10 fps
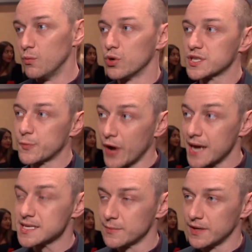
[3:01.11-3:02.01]
What's
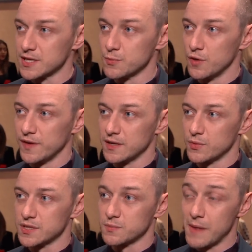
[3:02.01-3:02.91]
surprising about this movie,
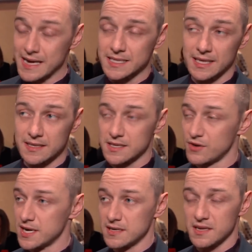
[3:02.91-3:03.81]
which Max Landis,
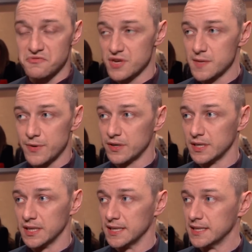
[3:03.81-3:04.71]
the writer, did really
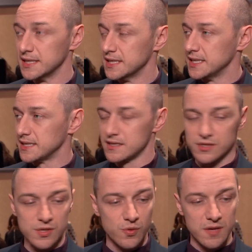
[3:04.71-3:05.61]
brilliantly, he
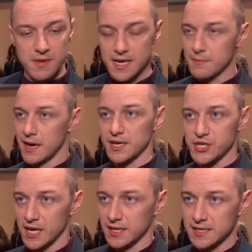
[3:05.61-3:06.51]
didn't just want to make it Mary
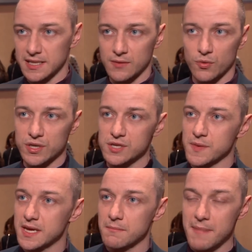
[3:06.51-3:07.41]
Shelley's, he didn't want to just
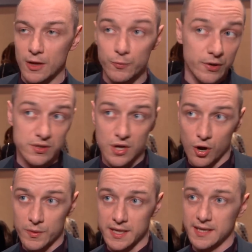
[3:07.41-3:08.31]
make it Mel Brooks
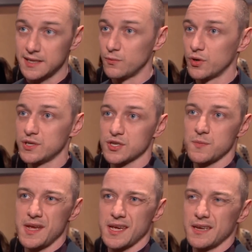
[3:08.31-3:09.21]
comedy, he didn't want to
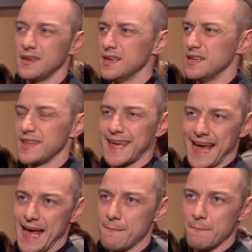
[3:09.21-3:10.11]
just make it the
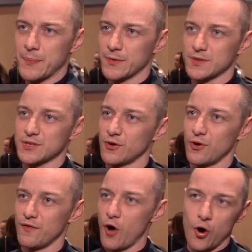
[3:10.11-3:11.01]
camp
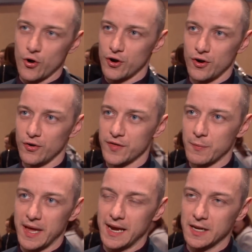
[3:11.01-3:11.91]
sort of horror of
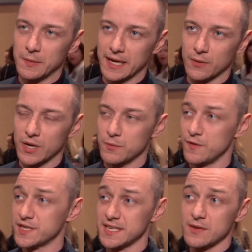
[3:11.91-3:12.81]
the early black and white
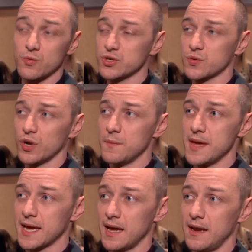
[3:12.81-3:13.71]
movies, and he didn't just want to
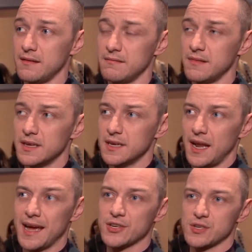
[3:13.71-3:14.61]
make it an,
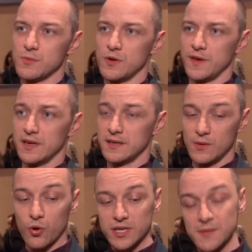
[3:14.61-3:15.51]
an action movie.
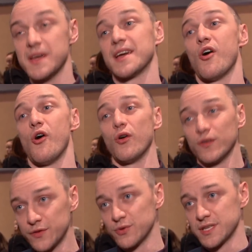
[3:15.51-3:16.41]
He wanted to make it
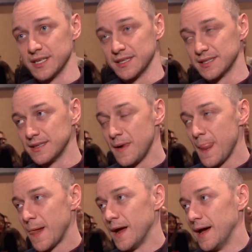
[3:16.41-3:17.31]
all of those things.
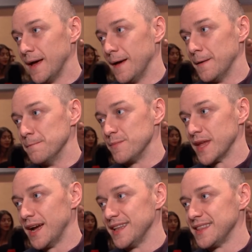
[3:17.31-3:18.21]
Um,
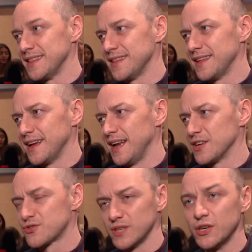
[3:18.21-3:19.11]
and, and
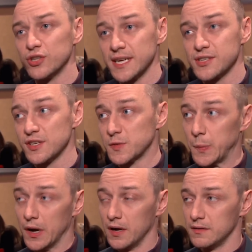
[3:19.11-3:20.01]
that's really audacious,
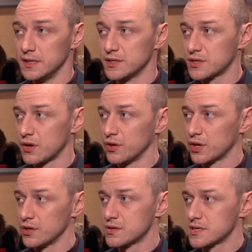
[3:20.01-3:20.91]
but he's got
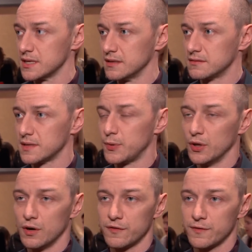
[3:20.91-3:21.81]
the goods to, to
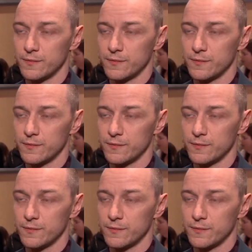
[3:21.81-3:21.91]
pull it off.